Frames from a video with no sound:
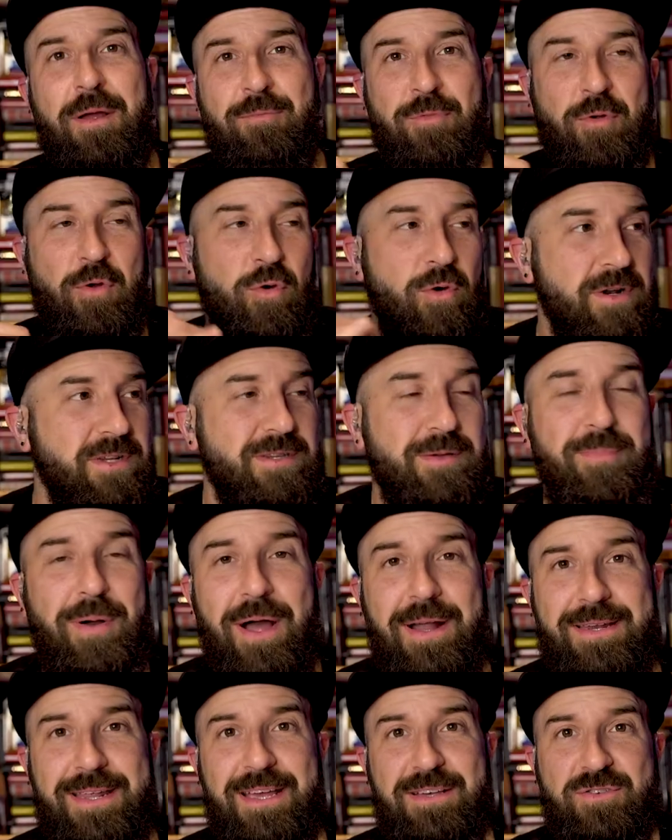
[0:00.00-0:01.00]
I'm recording some
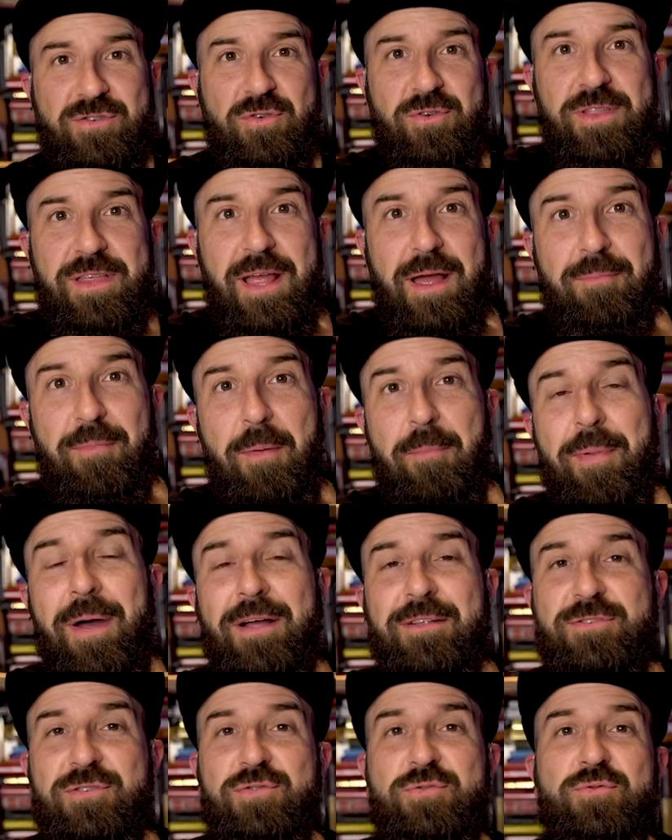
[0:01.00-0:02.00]
podcasts early. I'm
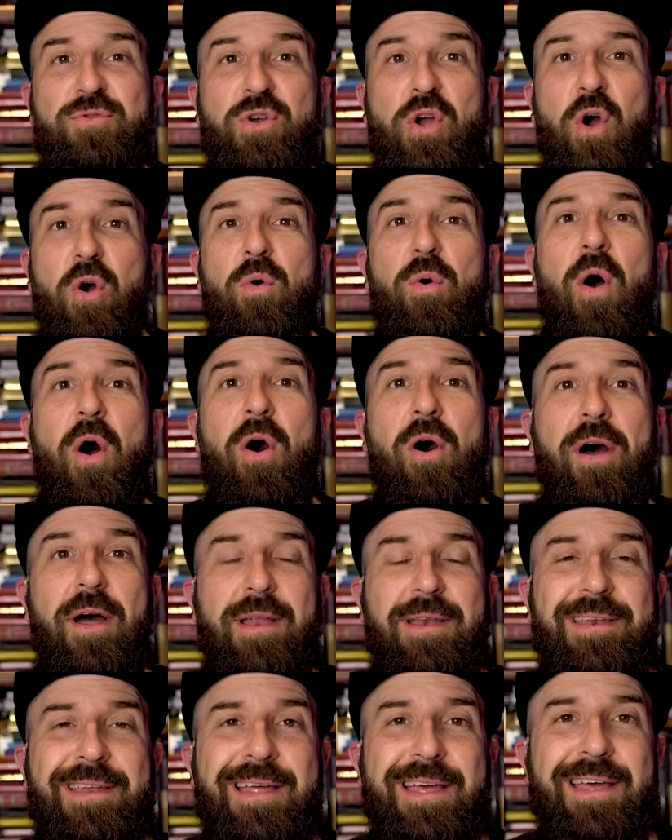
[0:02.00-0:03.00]
about to go
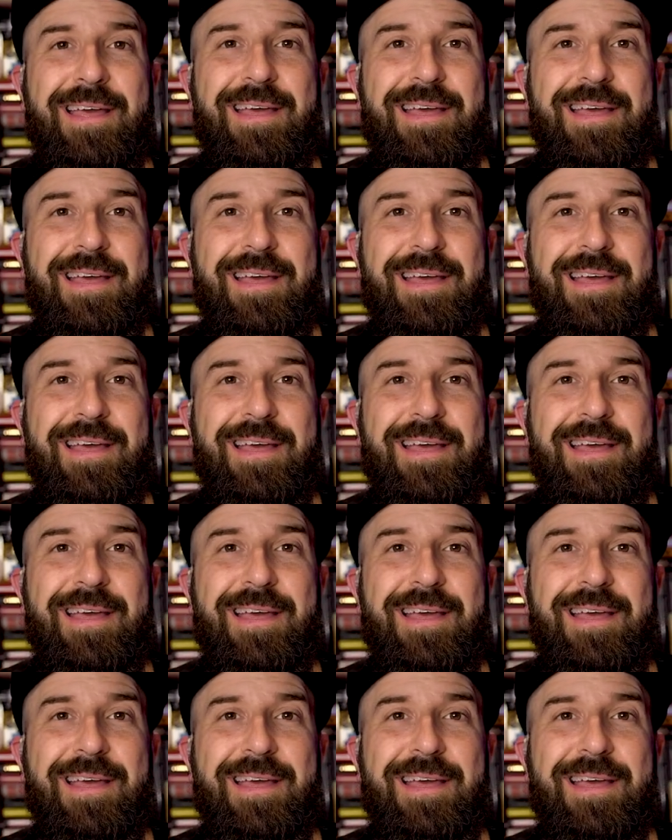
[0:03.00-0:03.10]
on